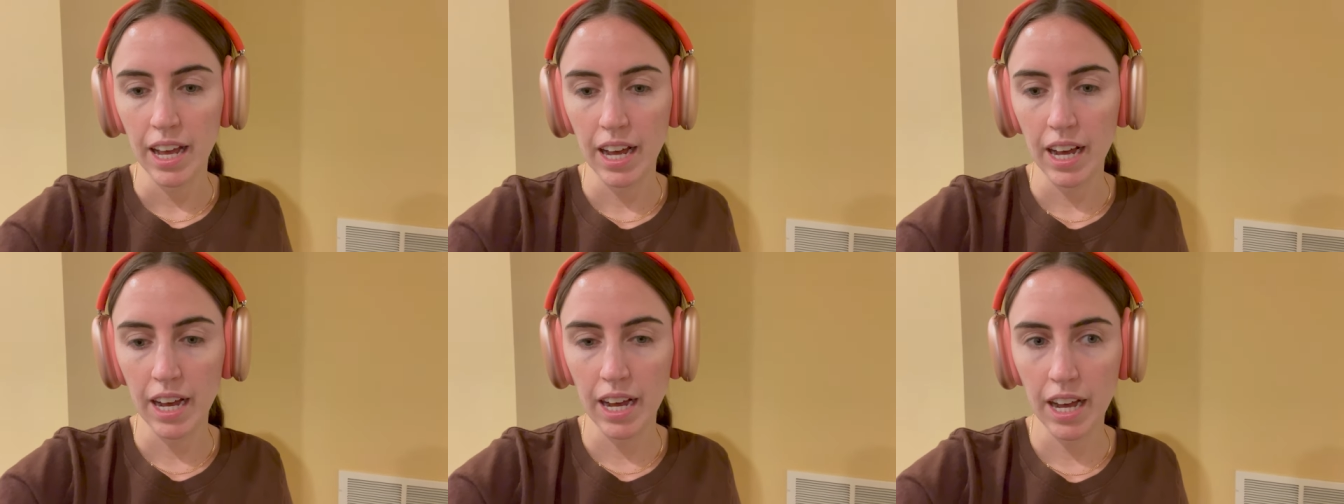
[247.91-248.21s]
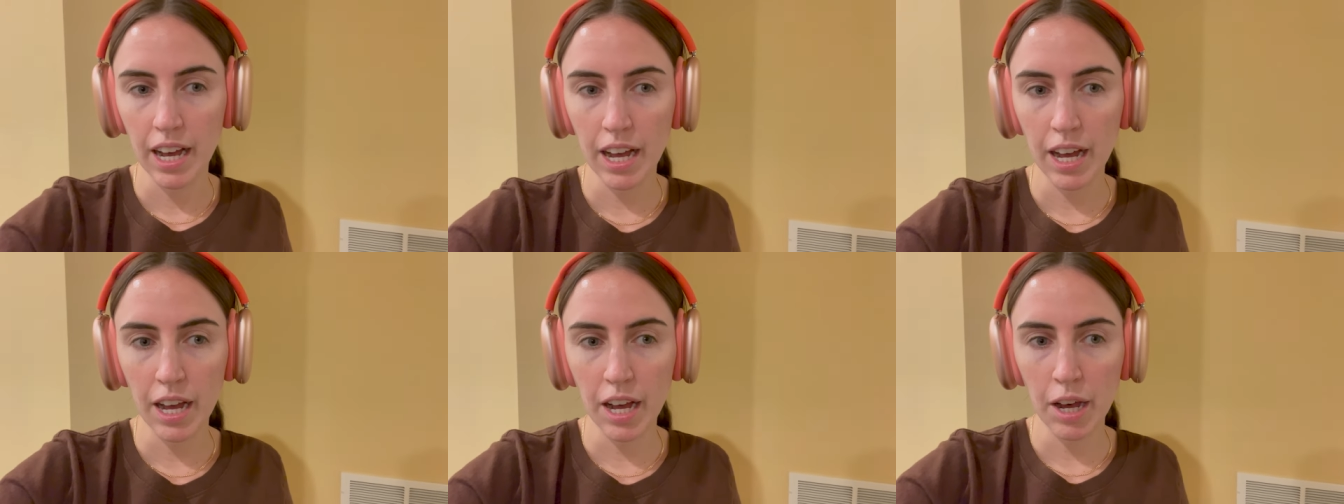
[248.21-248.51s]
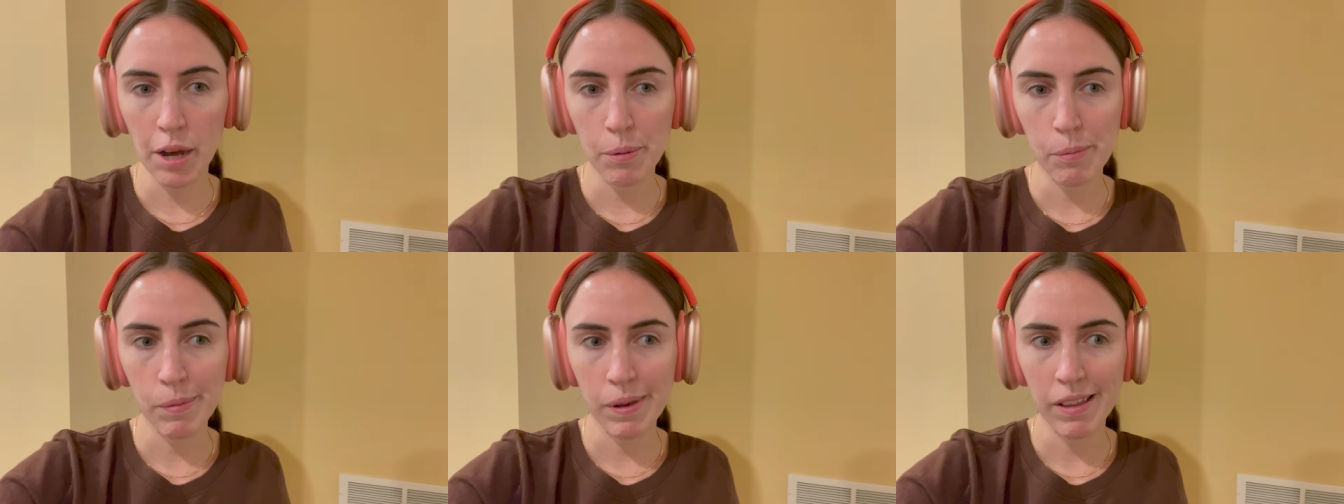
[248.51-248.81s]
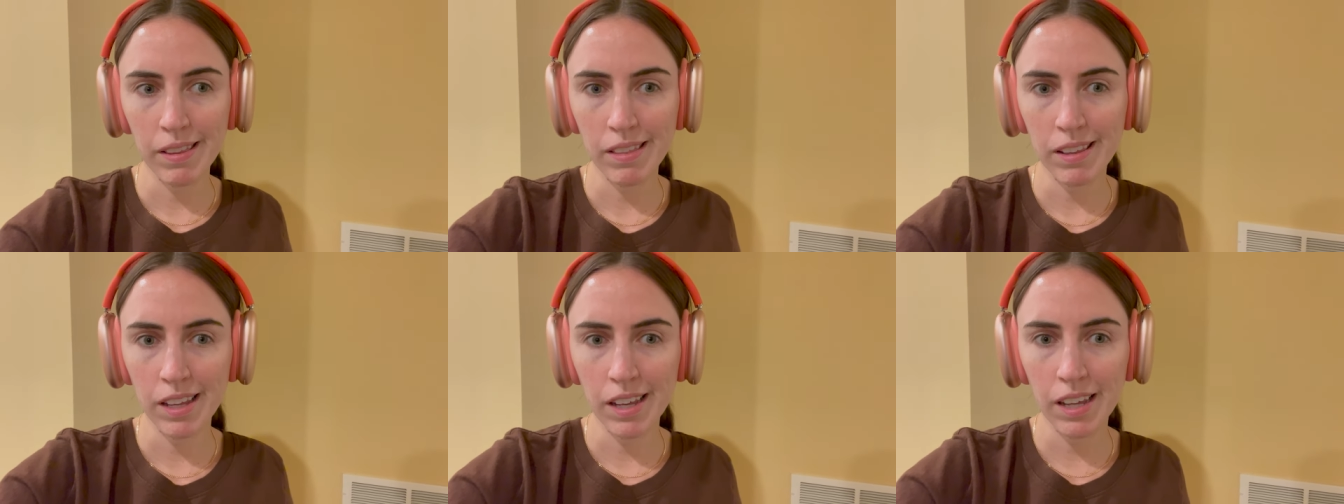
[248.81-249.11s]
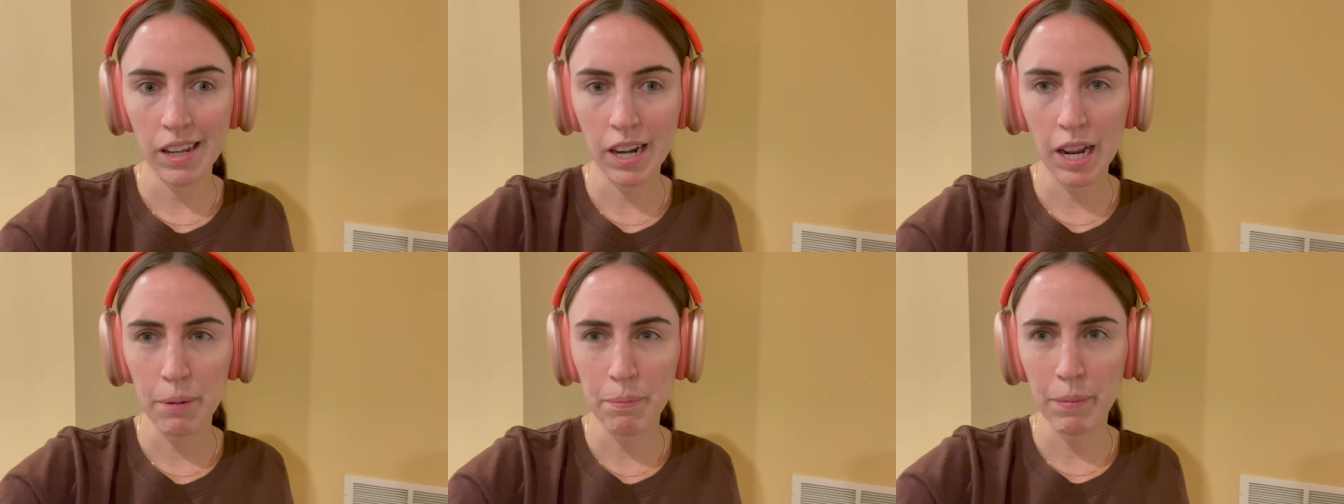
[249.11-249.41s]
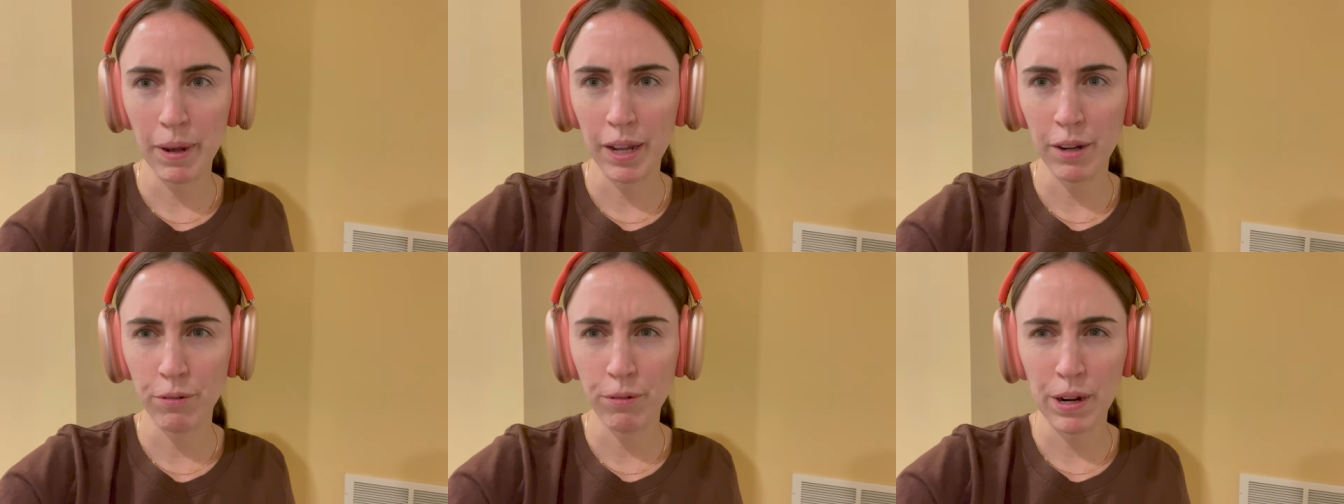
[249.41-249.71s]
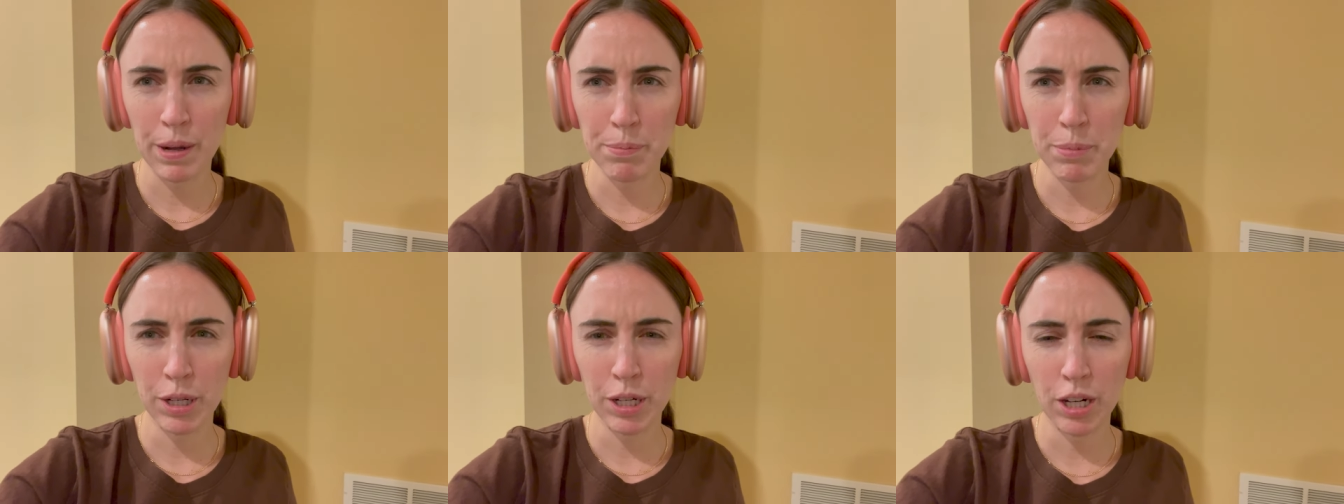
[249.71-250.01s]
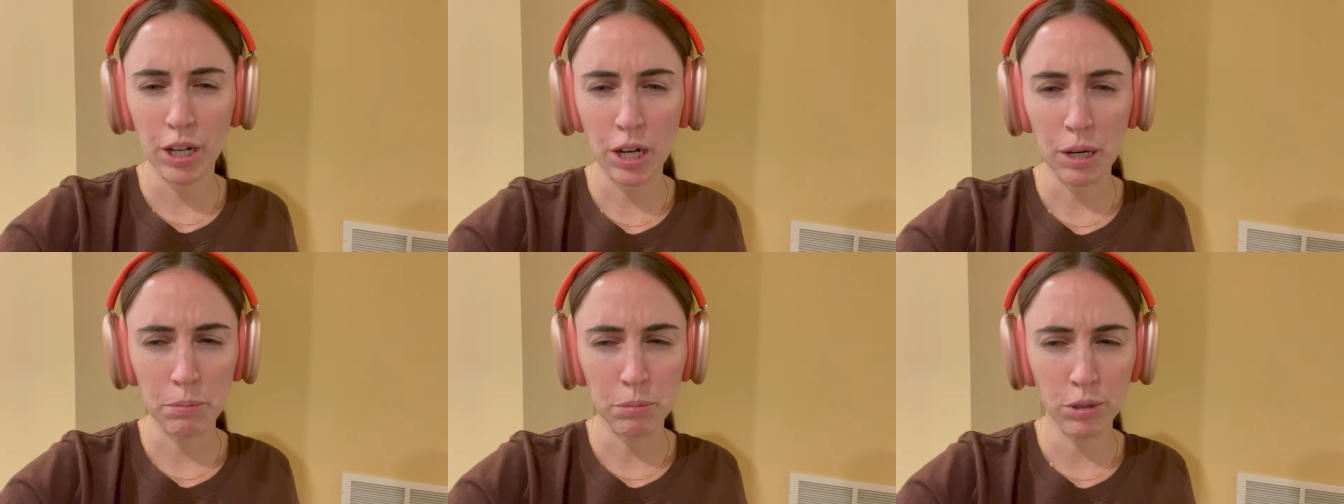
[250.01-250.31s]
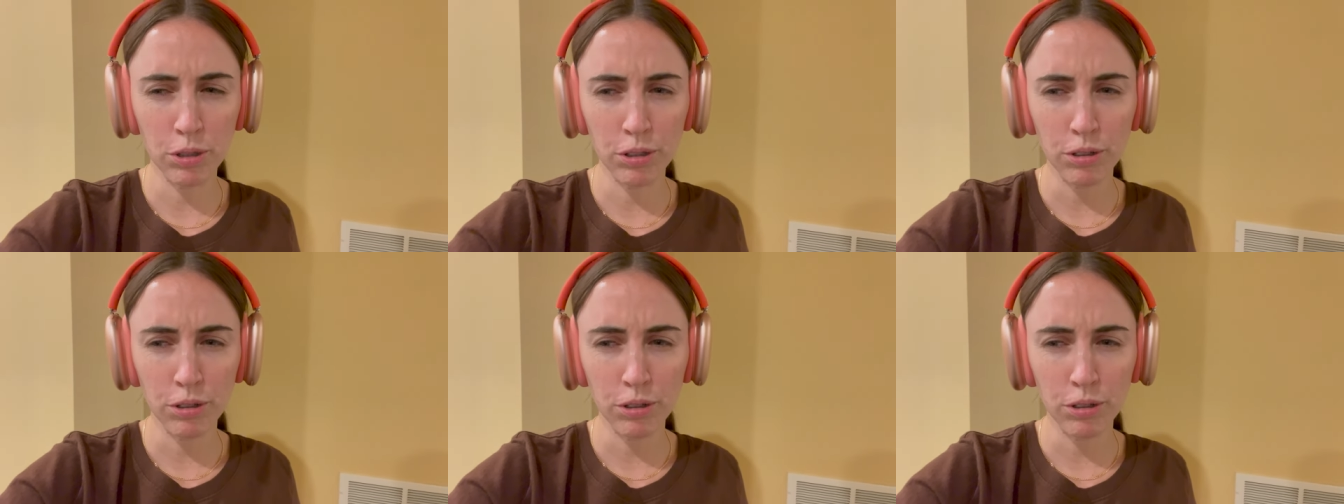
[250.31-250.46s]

Um, and then I might wrap a couple